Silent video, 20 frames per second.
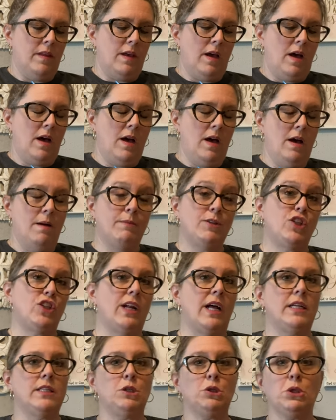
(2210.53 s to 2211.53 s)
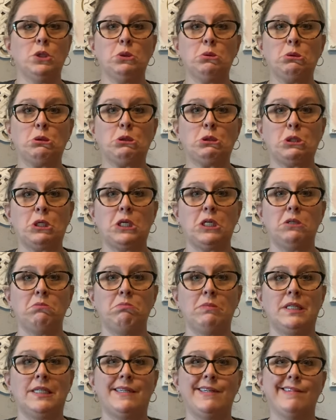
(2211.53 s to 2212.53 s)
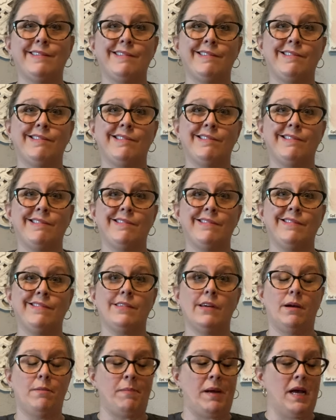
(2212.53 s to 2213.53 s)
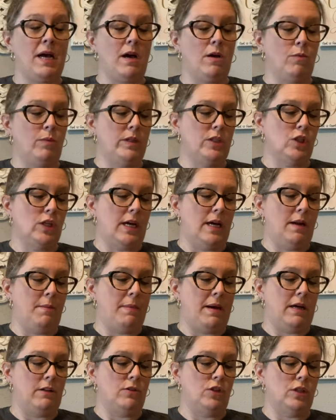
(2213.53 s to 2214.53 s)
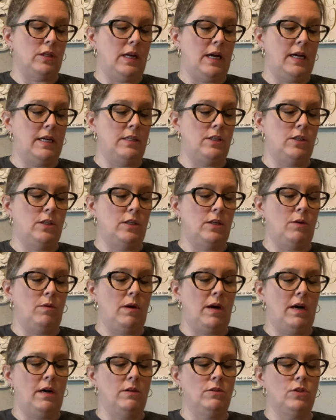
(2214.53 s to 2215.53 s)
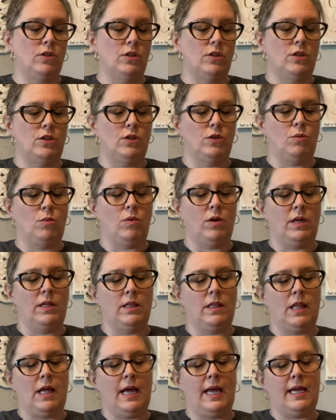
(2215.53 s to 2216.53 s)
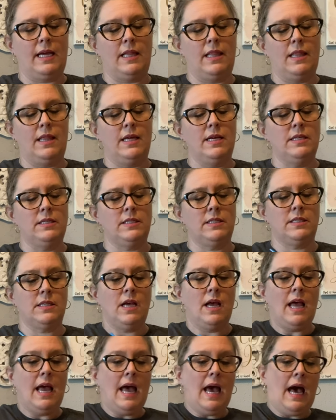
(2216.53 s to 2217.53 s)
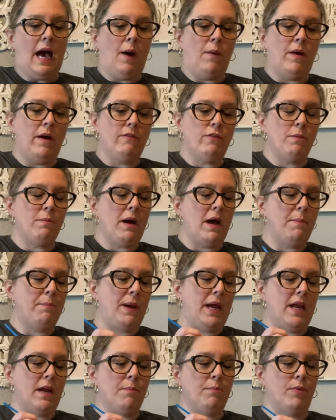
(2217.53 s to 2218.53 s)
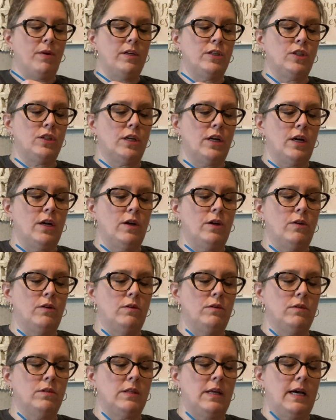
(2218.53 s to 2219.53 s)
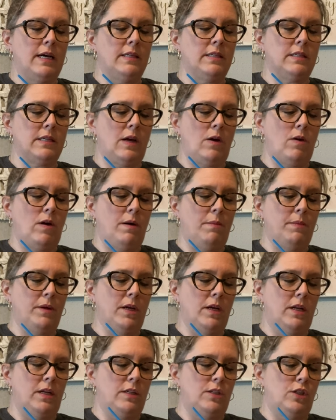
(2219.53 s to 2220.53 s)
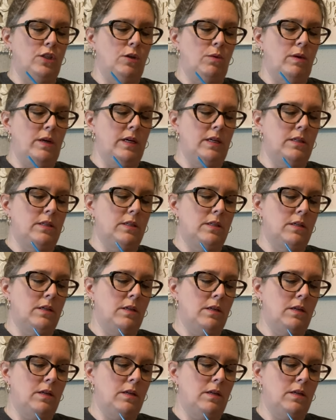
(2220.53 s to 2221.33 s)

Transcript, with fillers: Um, should I do a sad mouth or mouth? Which kind of mouth should I do? I'll just do one like this. However my paintbrush goes, that's how I'm going to do it.